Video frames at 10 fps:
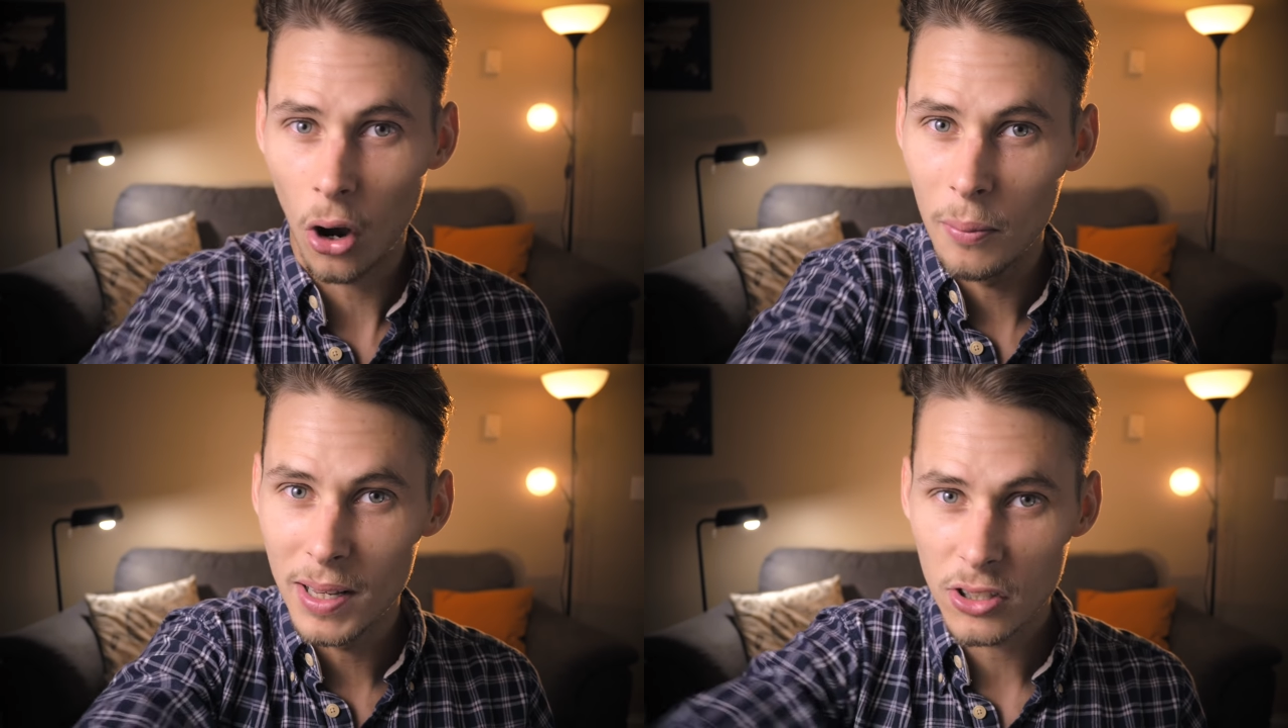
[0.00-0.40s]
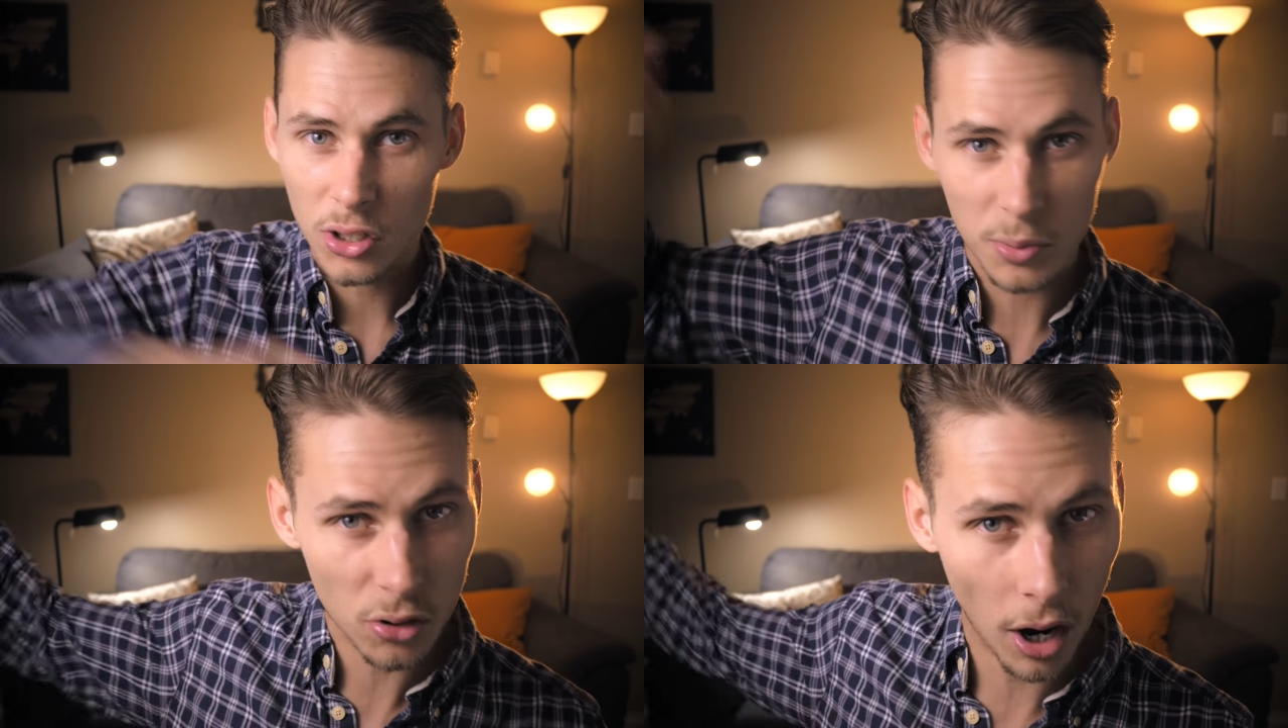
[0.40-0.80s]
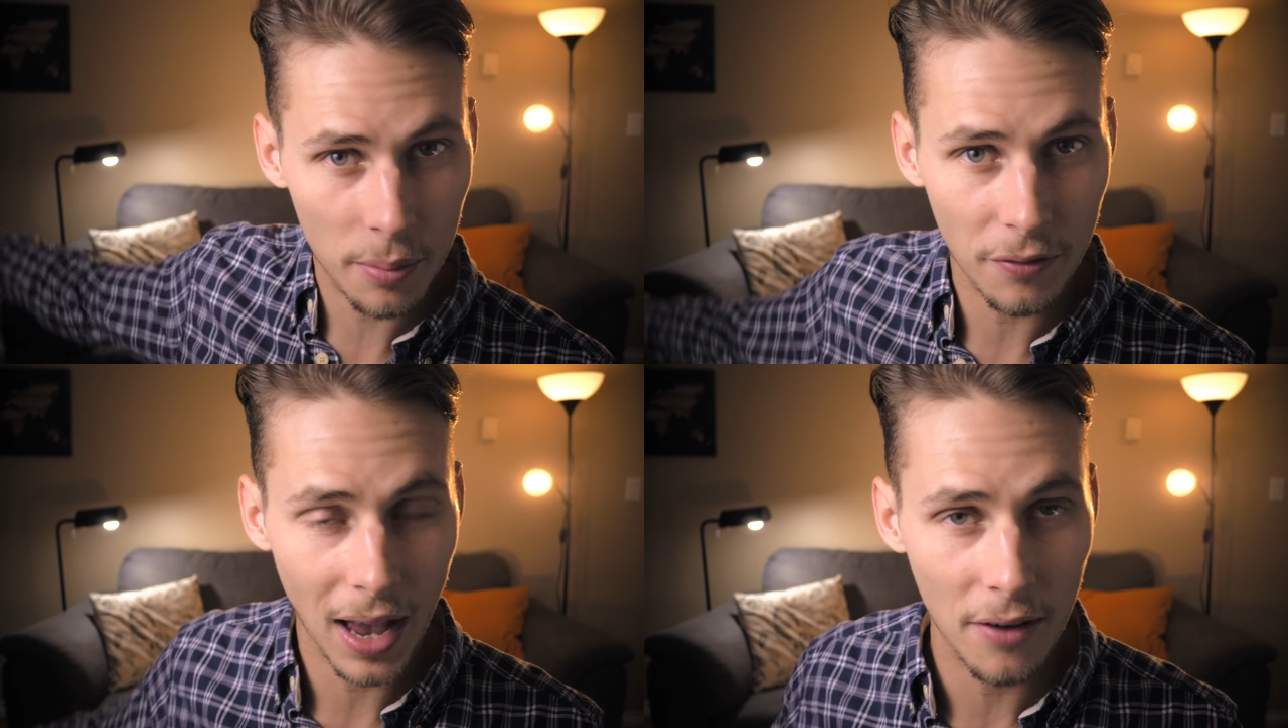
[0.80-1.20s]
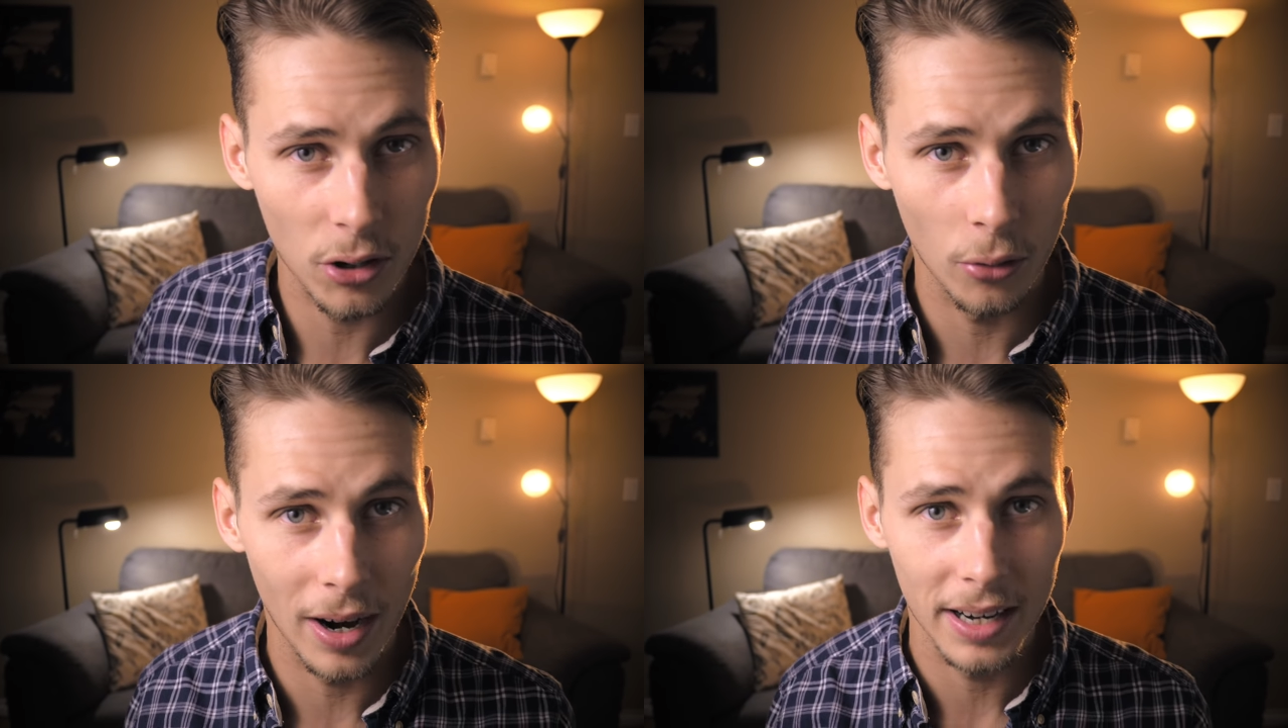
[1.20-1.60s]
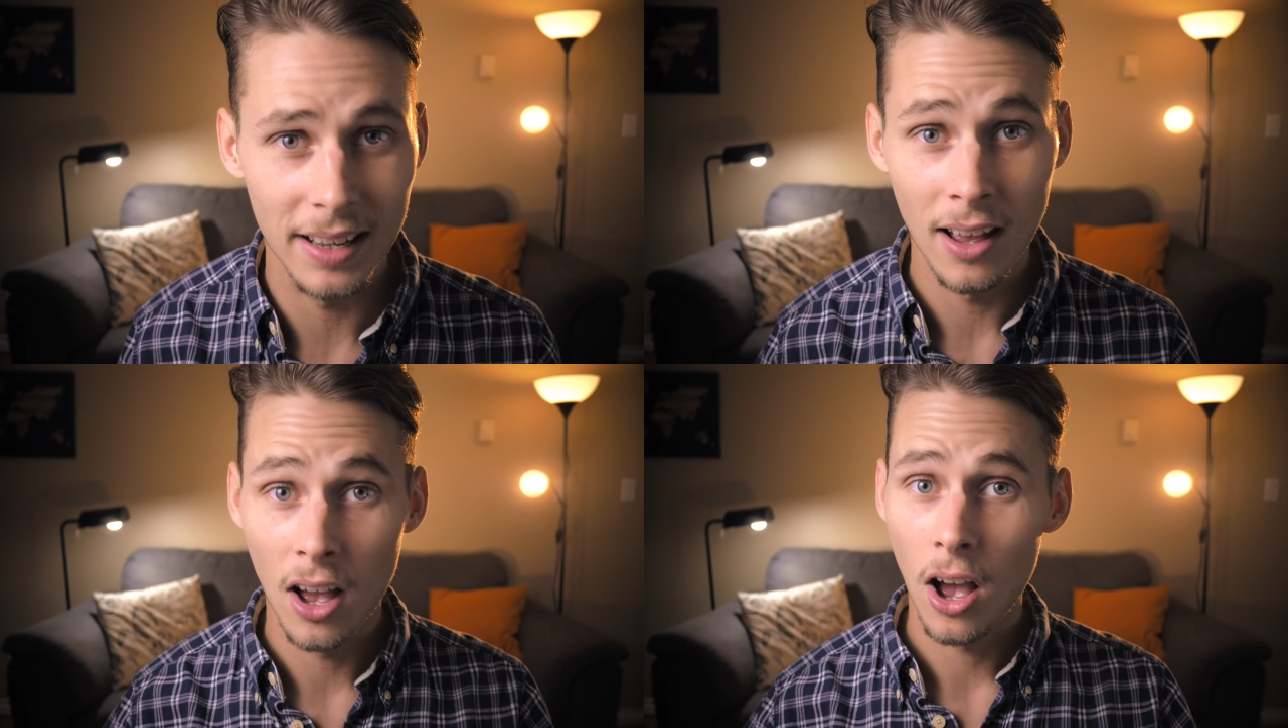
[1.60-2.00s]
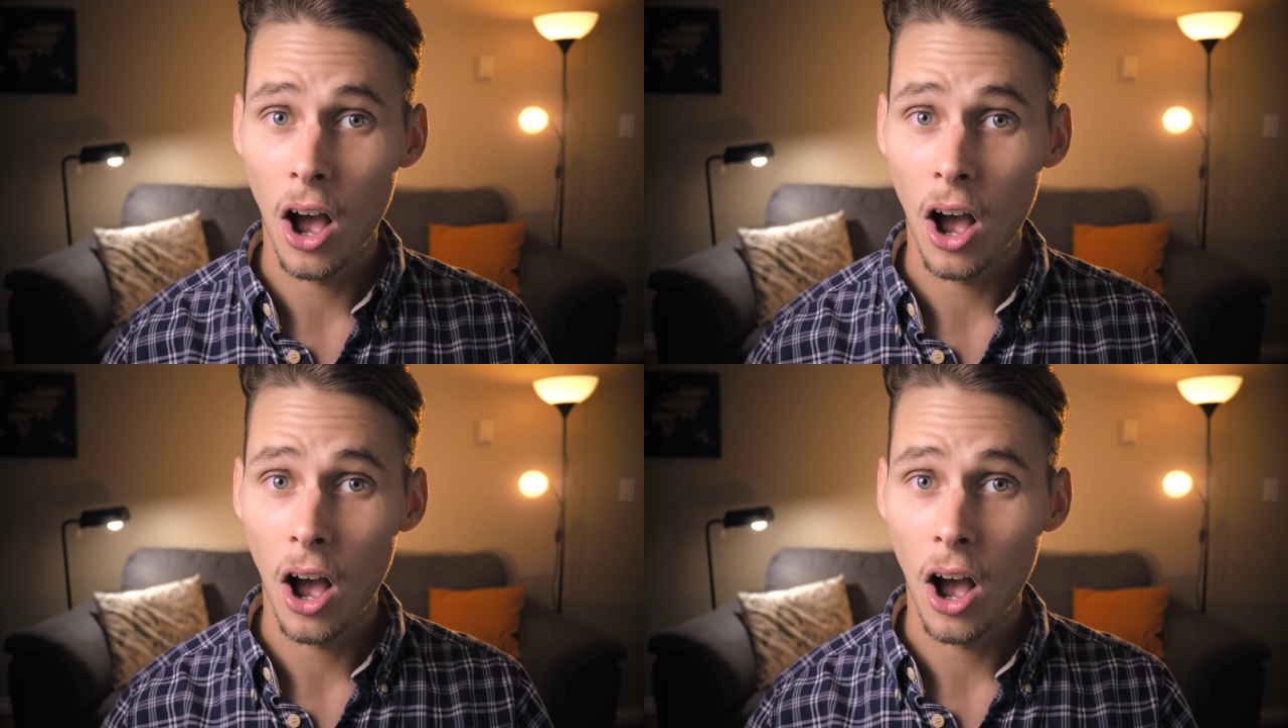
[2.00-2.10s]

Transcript: comment, subscribe if you haven't already.